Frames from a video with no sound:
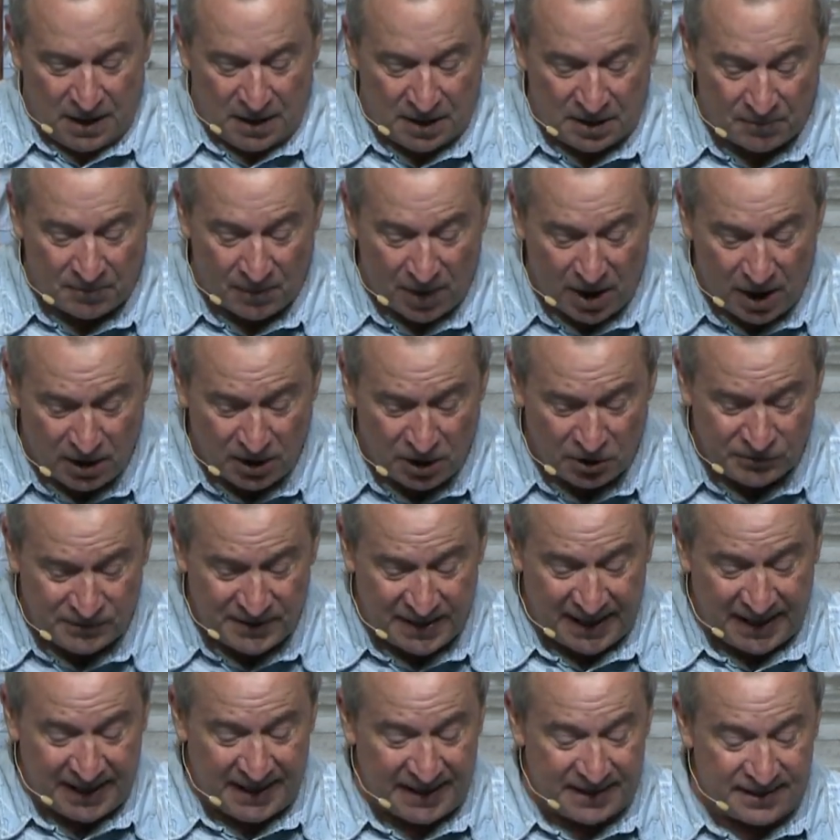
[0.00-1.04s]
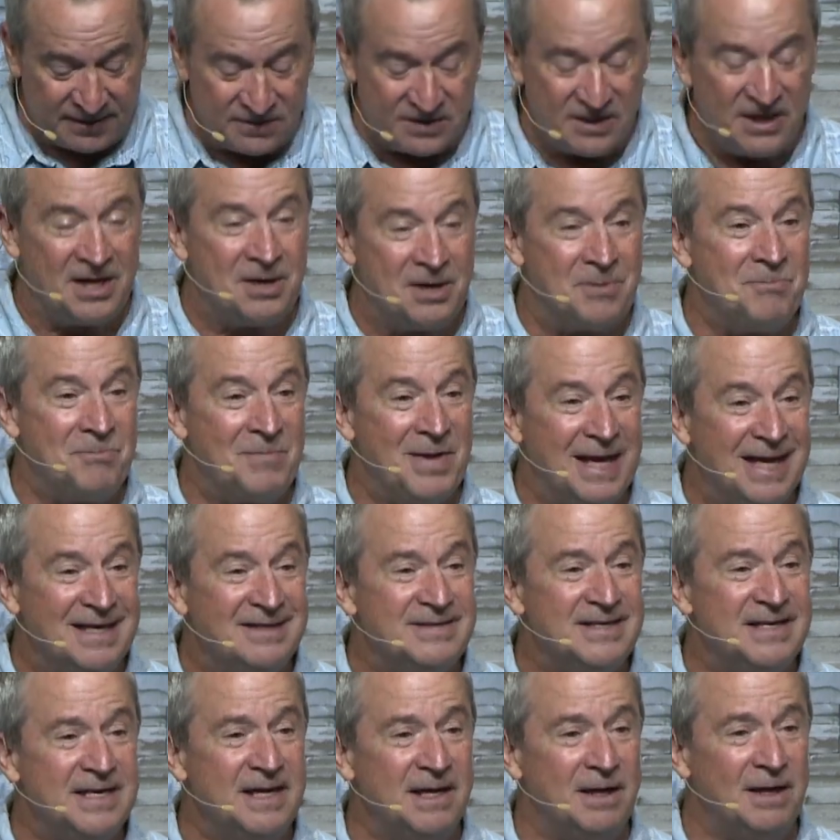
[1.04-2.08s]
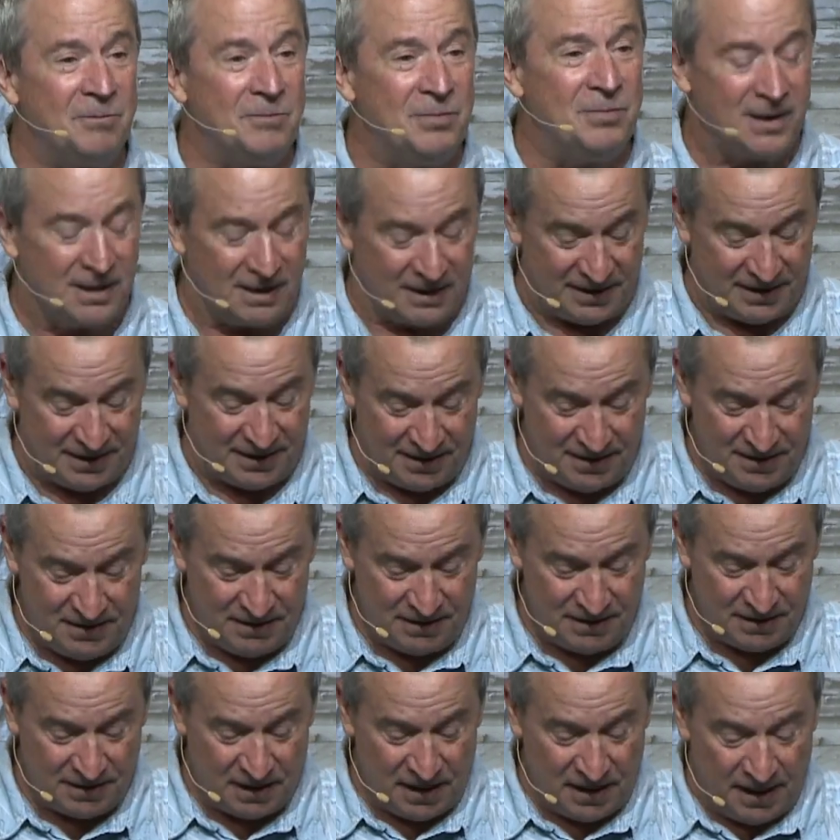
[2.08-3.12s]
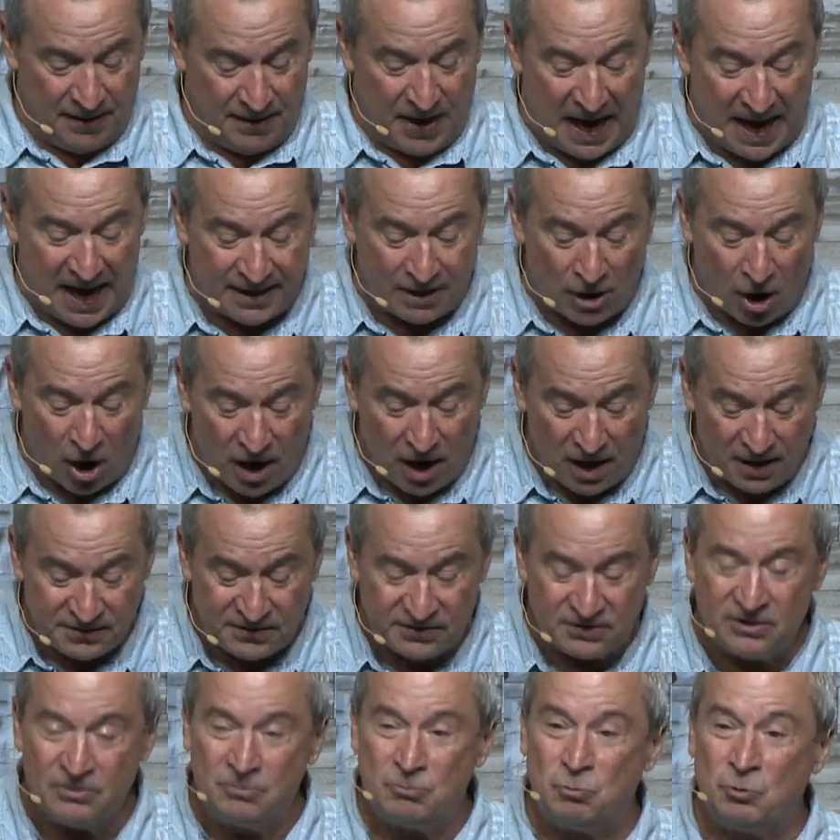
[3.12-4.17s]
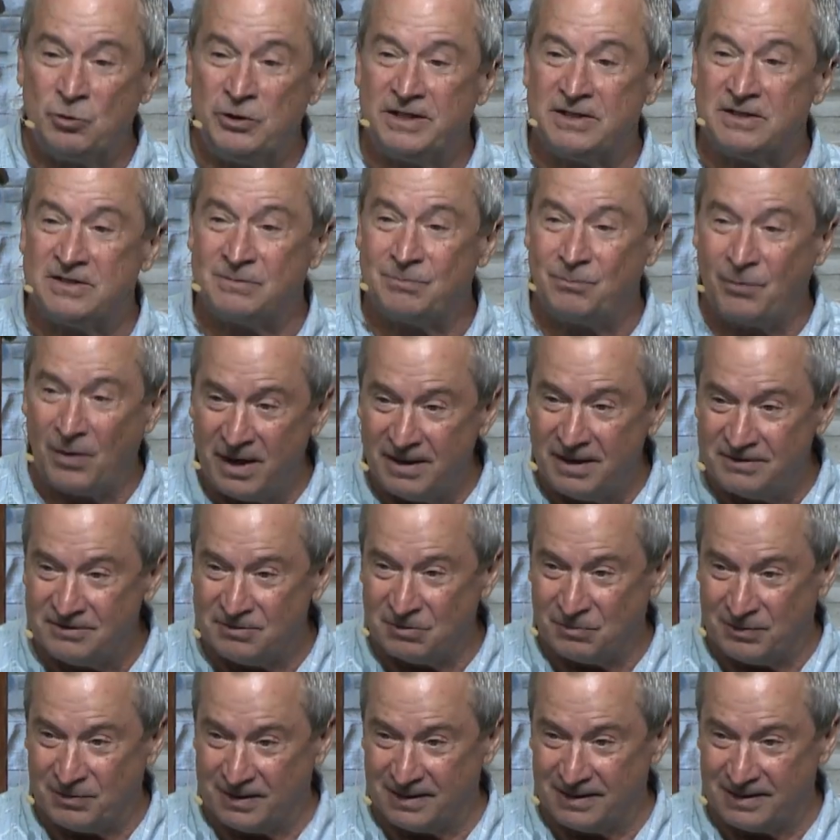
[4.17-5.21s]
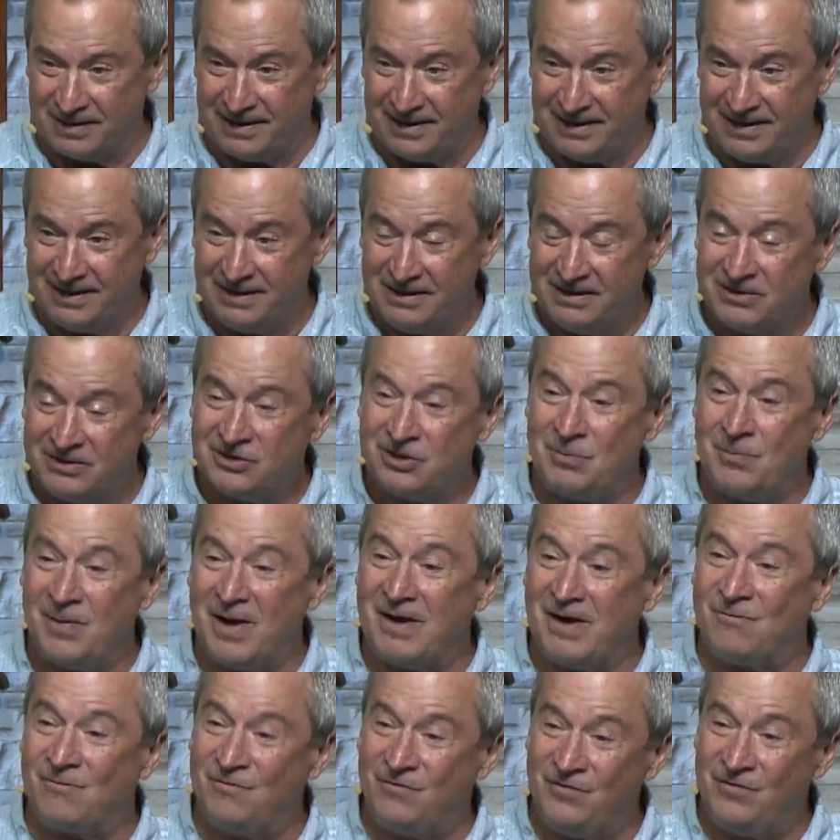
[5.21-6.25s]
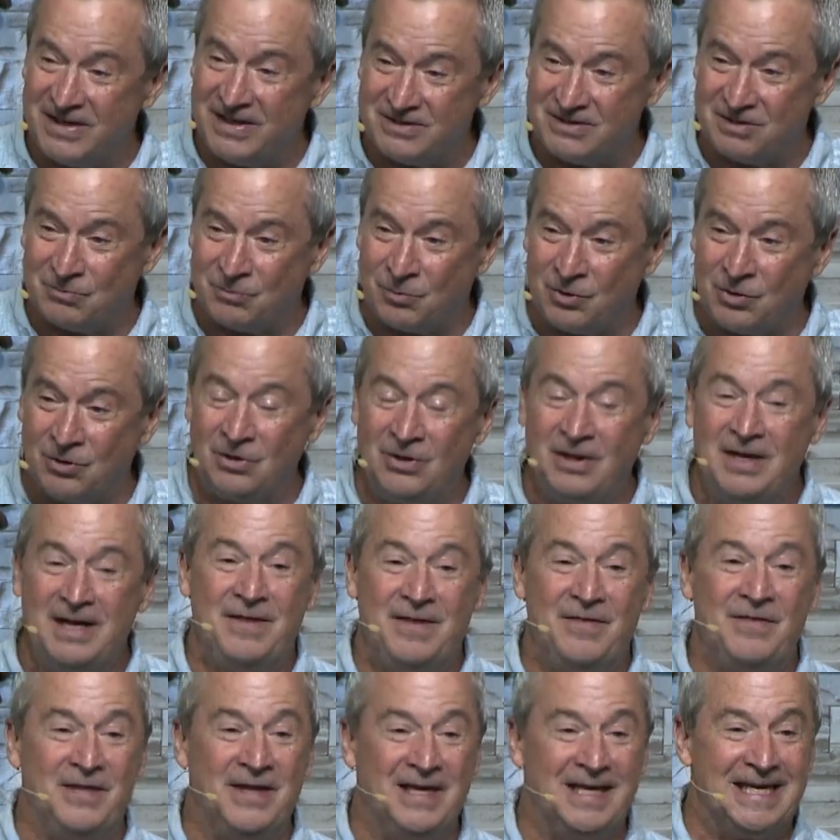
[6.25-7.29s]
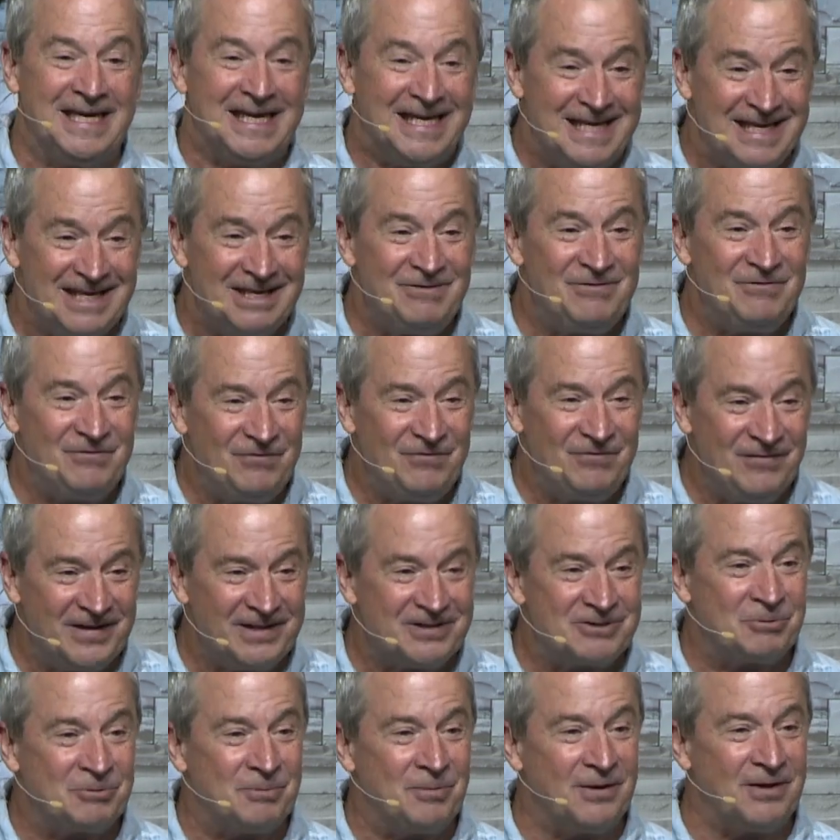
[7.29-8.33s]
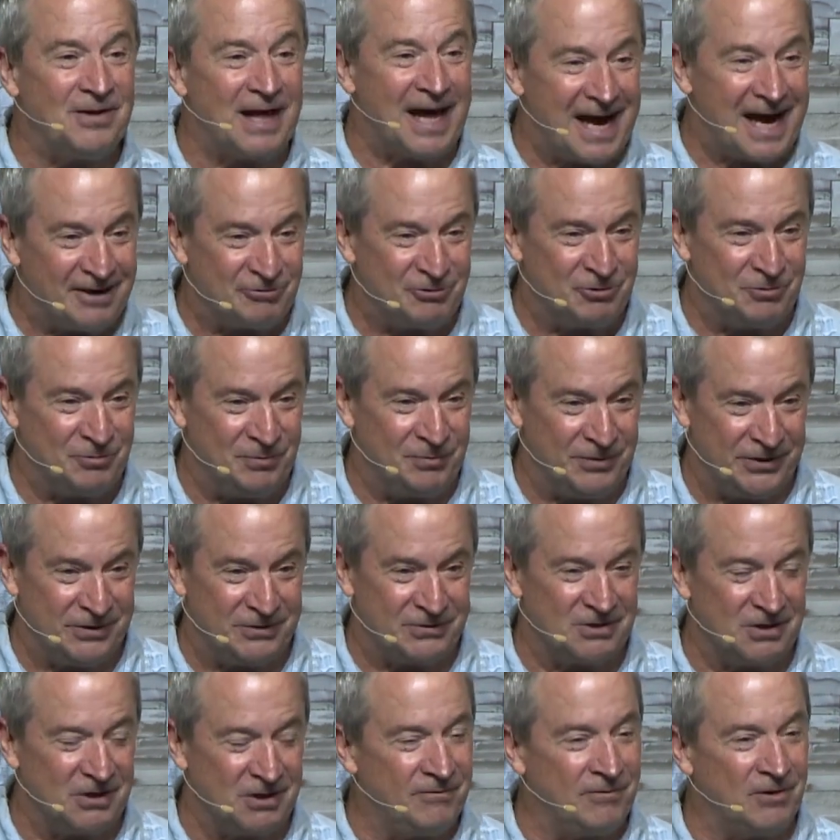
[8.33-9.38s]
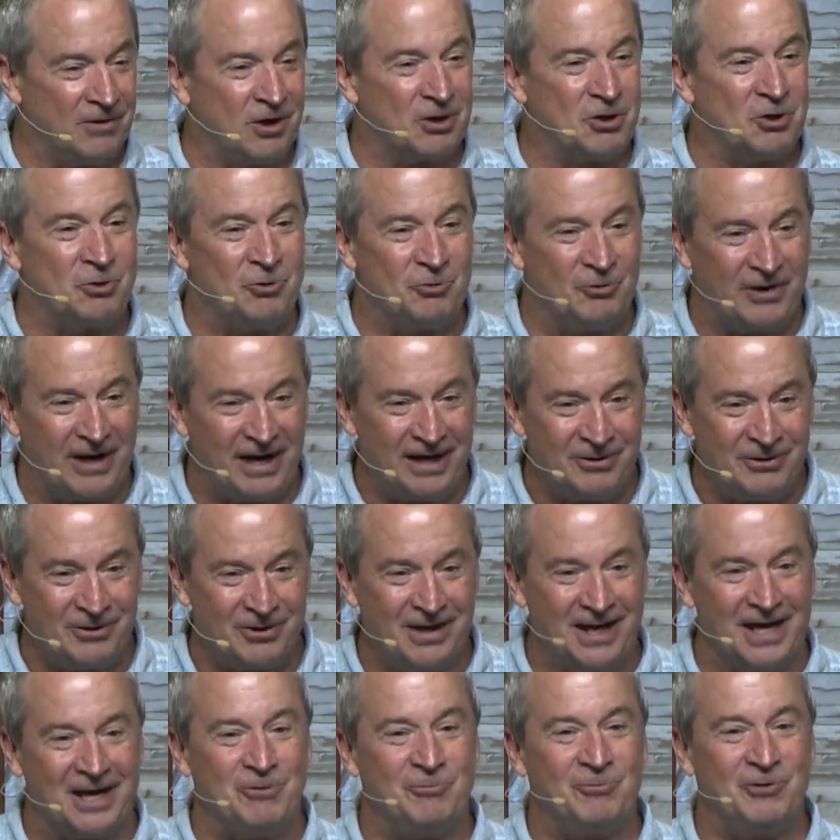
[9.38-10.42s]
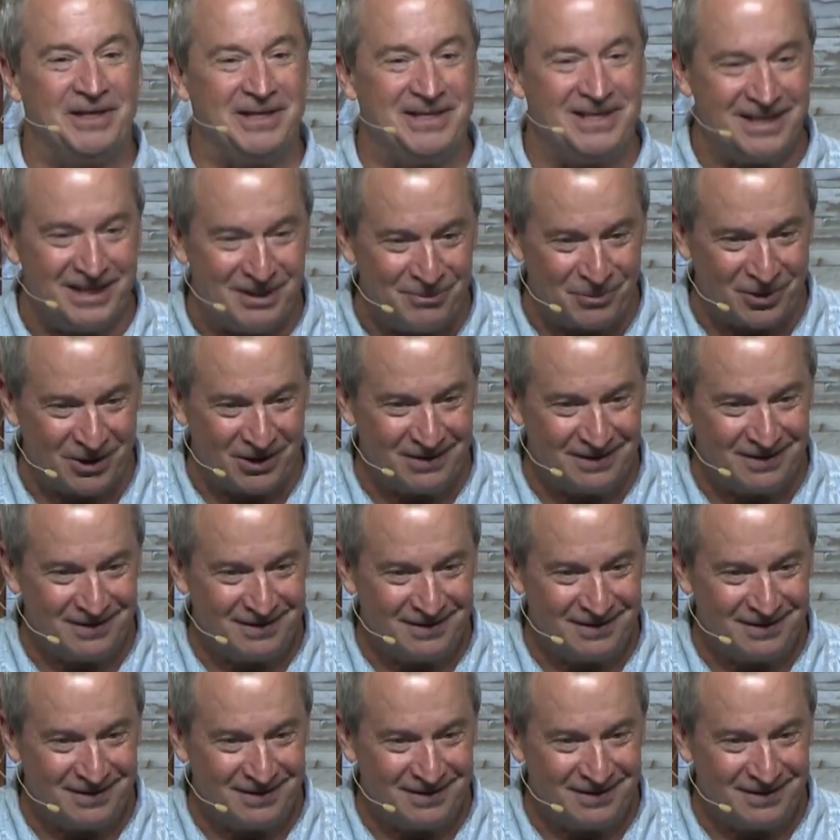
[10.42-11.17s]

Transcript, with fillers: Imago Dei is the amazing ability and awesome responsibility to make visible the invisible attributes of our Creator and Redeemer.